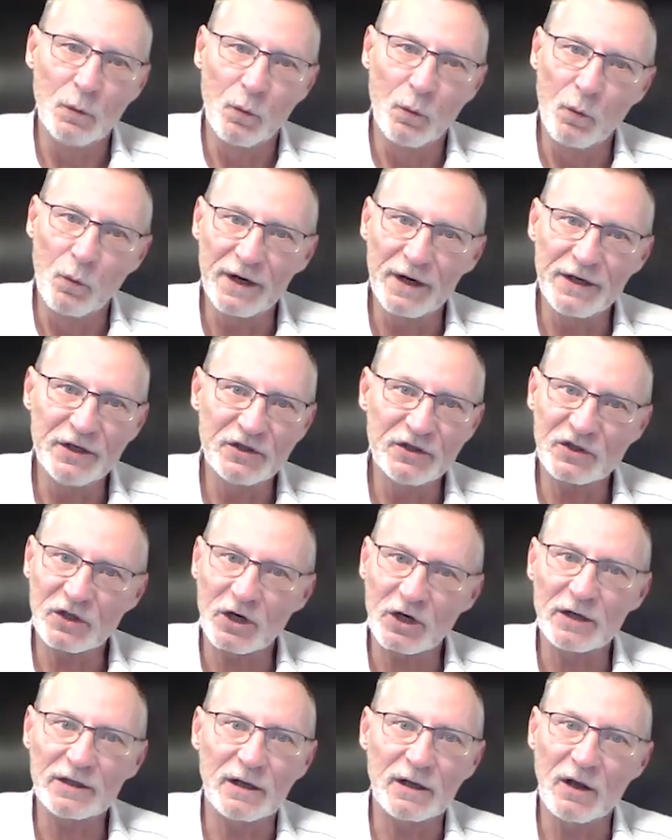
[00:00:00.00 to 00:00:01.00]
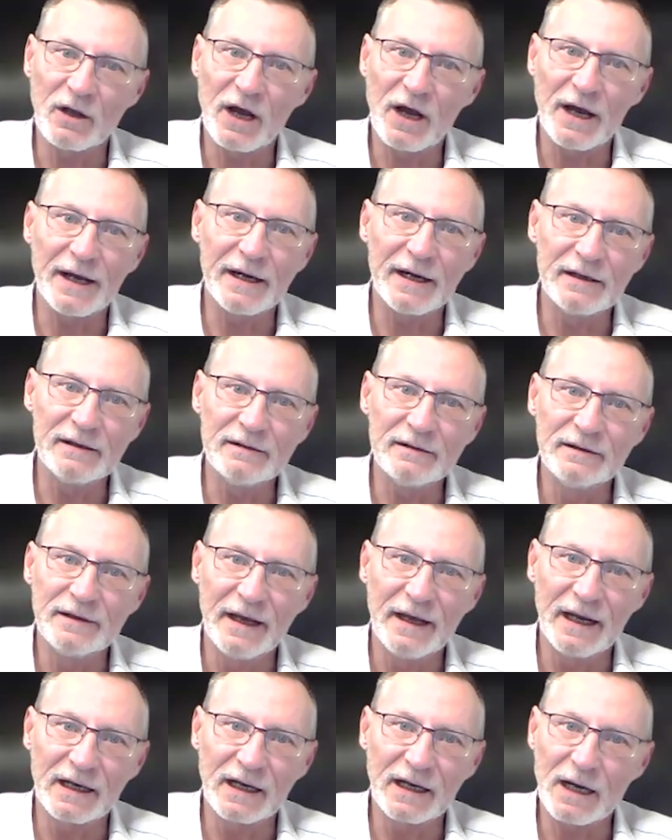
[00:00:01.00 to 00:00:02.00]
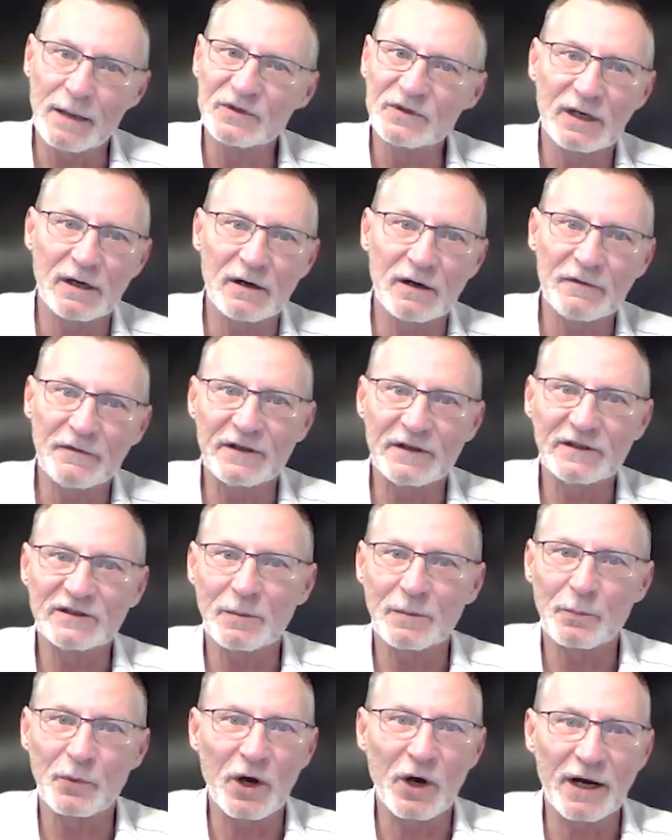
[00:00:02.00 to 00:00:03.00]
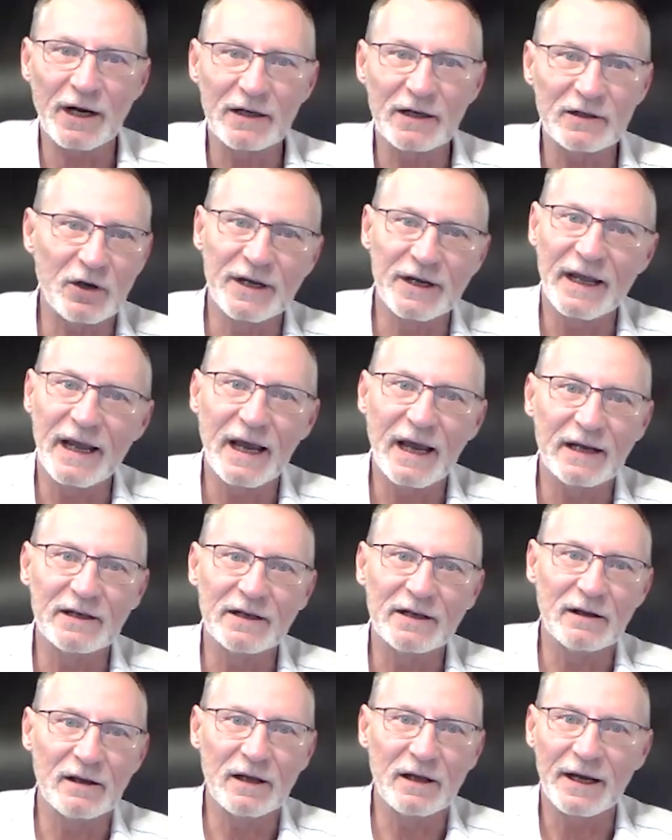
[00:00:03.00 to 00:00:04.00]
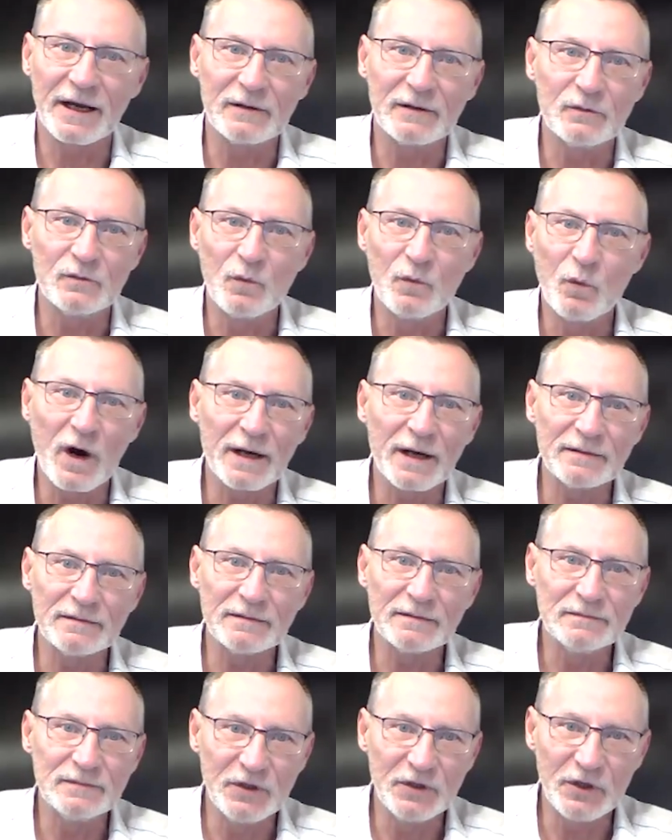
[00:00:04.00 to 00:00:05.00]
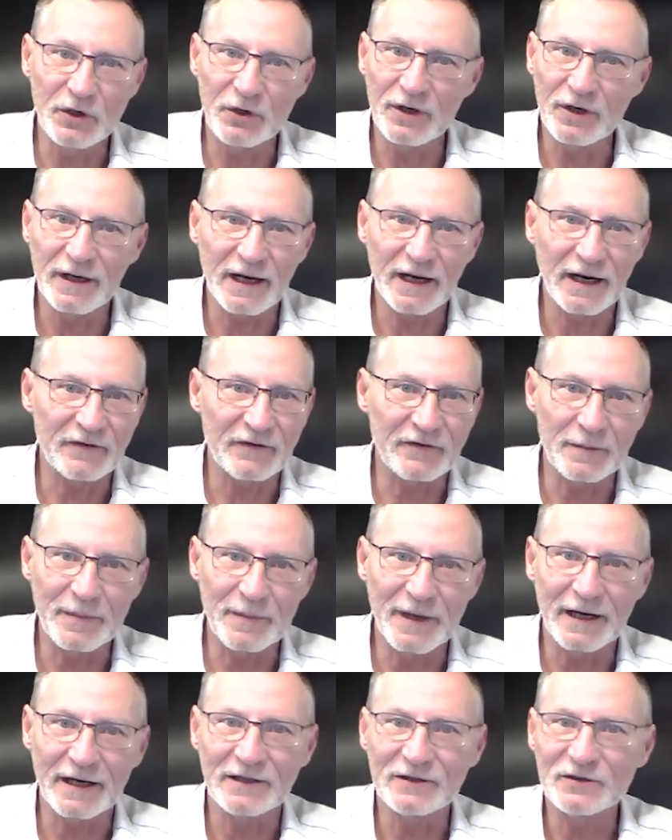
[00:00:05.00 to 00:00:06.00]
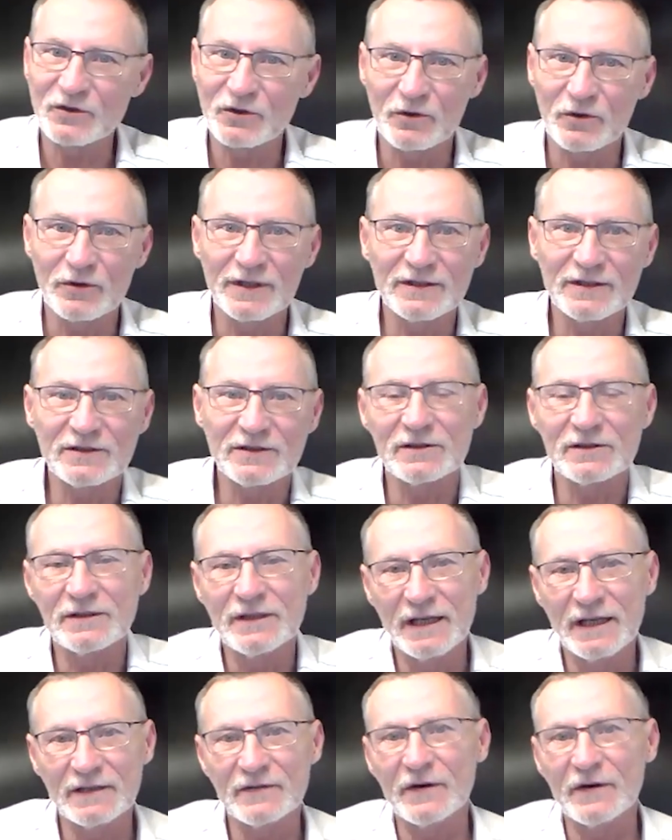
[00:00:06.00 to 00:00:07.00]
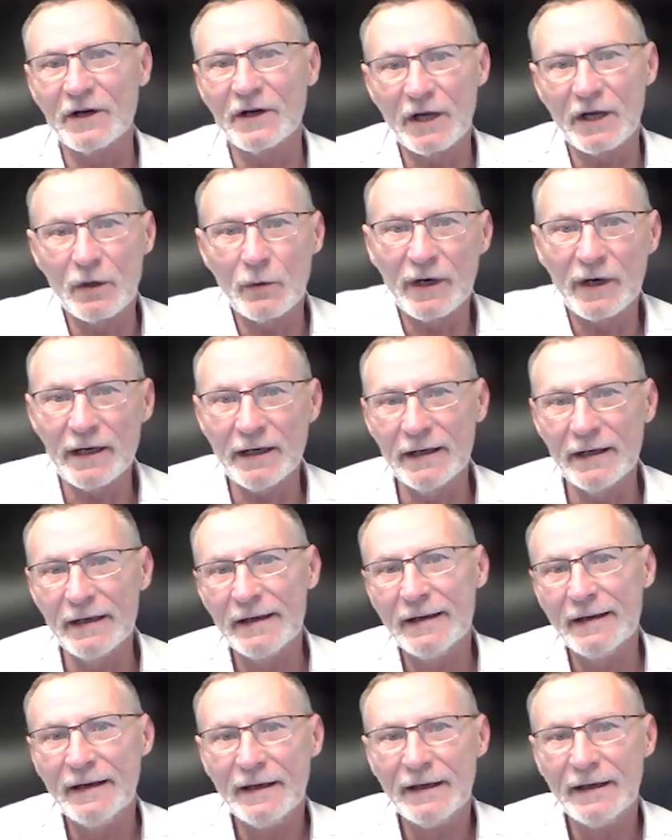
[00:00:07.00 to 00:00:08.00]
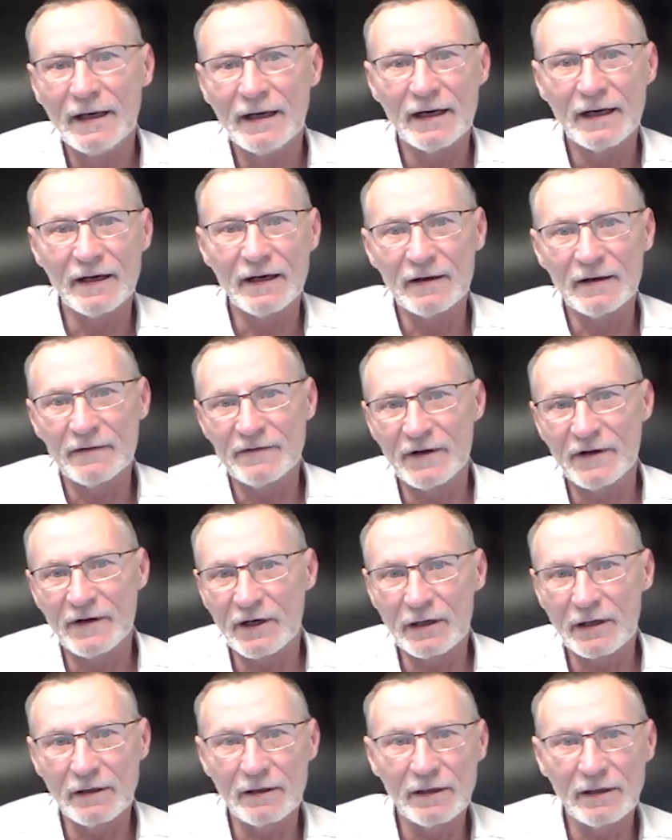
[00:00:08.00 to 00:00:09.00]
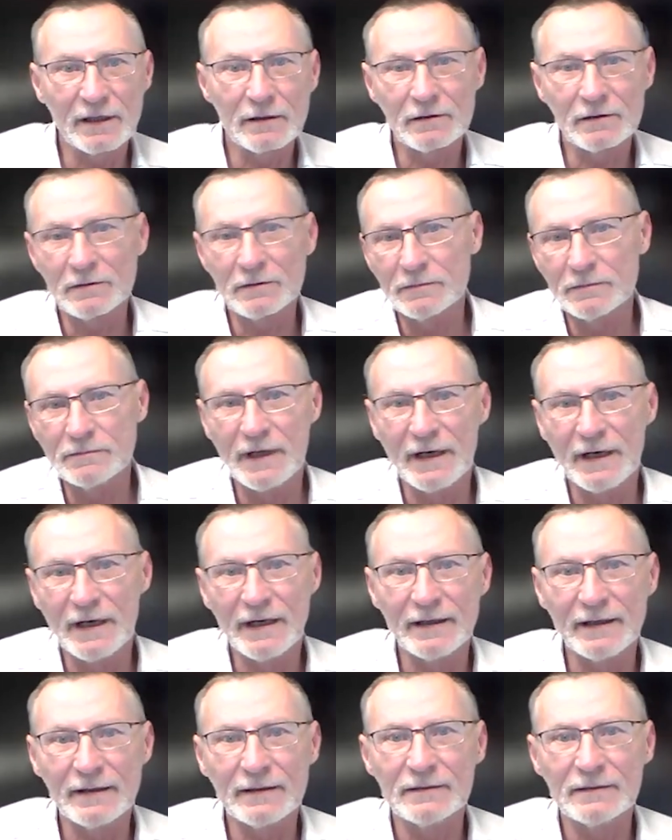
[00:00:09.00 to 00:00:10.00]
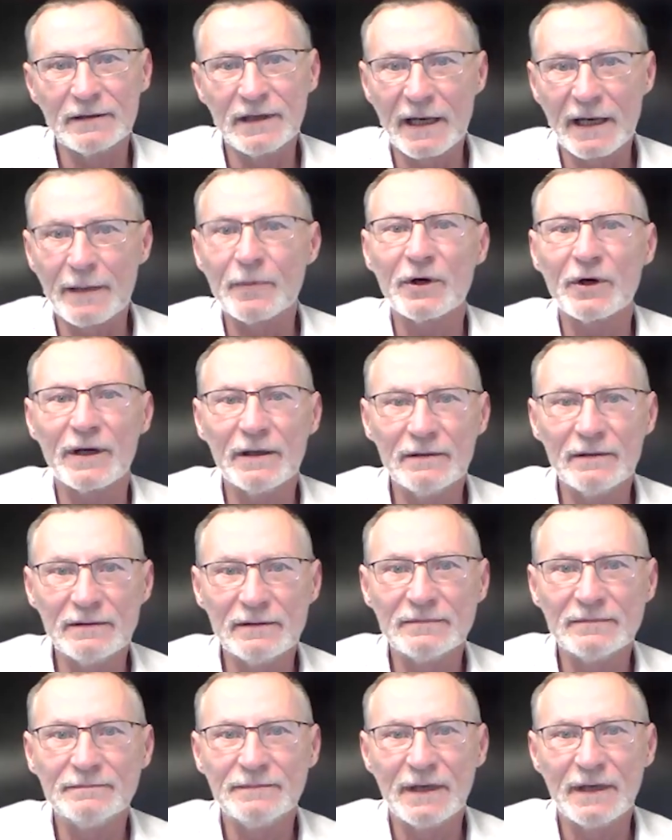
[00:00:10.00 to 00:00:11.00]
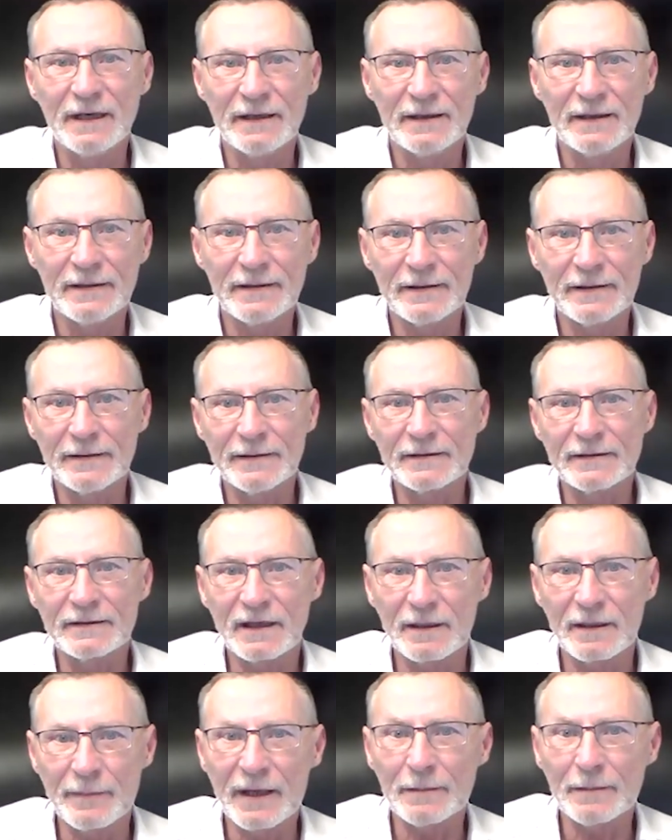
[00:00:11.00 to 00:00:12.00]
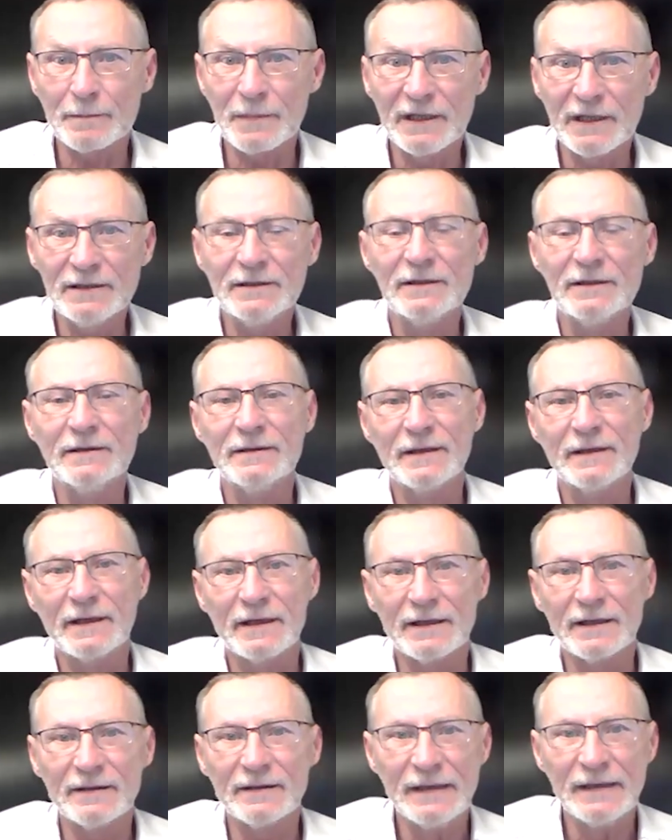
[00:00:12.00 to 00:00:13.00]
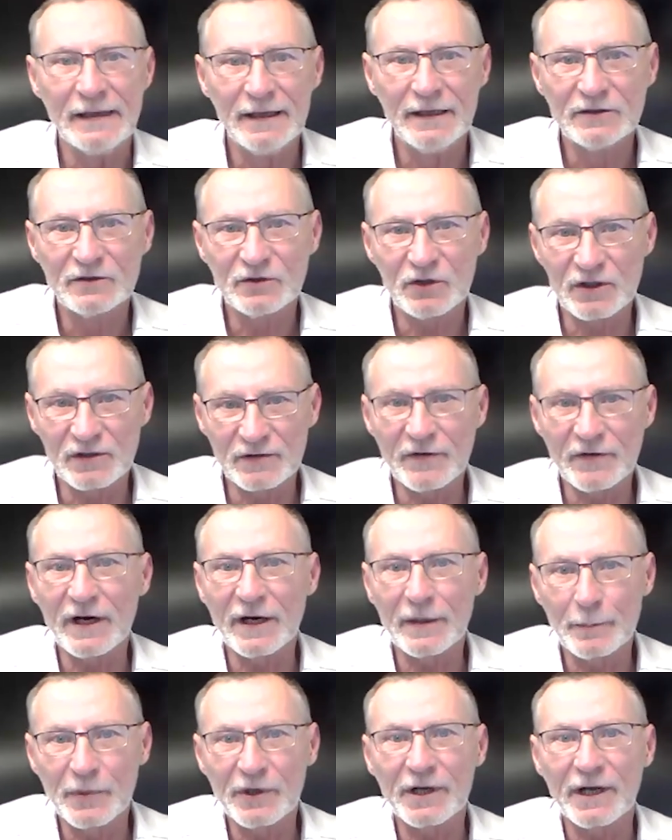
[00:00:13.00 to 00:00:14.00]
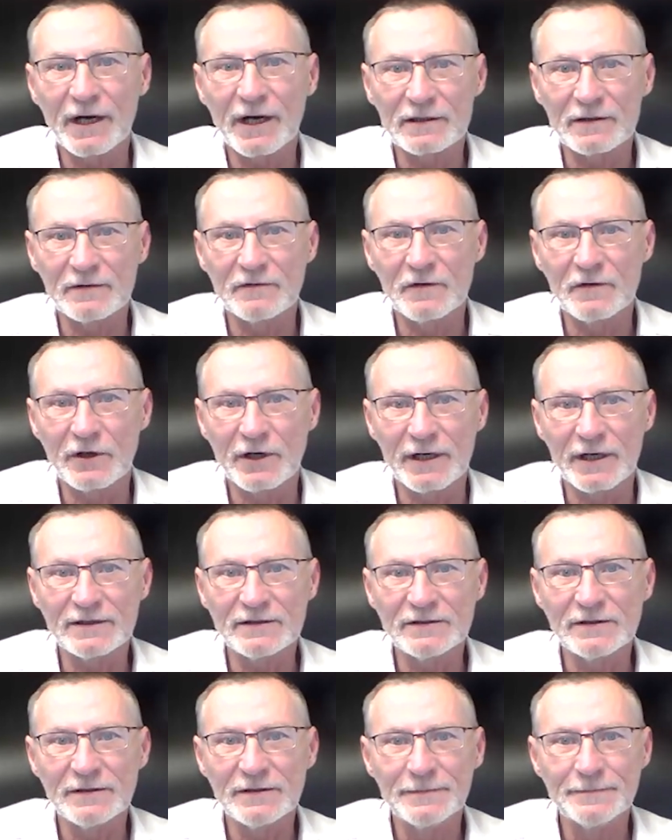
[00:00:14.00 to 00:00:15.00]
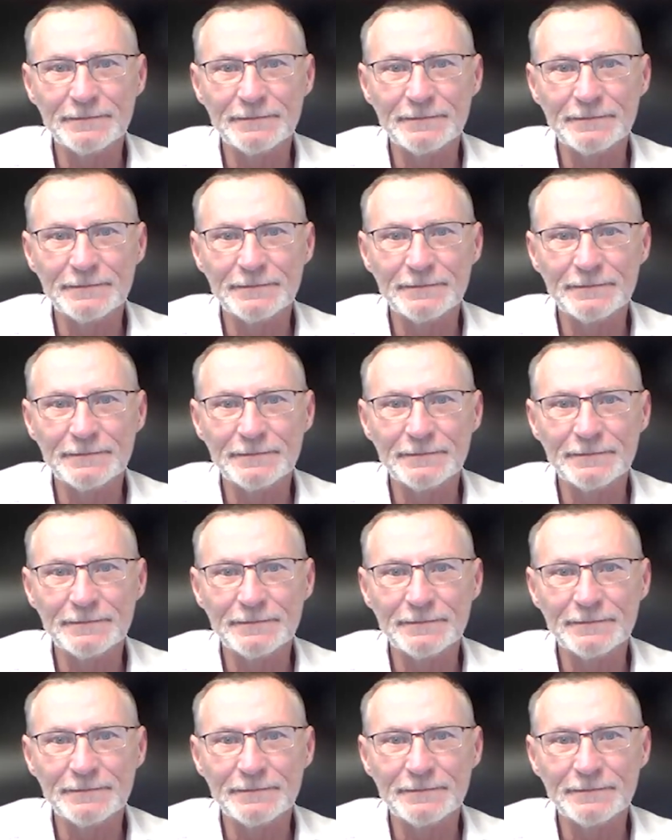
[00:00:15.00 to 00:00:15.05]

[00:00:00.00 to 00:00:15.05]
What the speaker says: When you start the line, it comes off as a product on the end of the line, 1 unit every minute. So it's very quick, very little labor commitment. So it's very productive for us.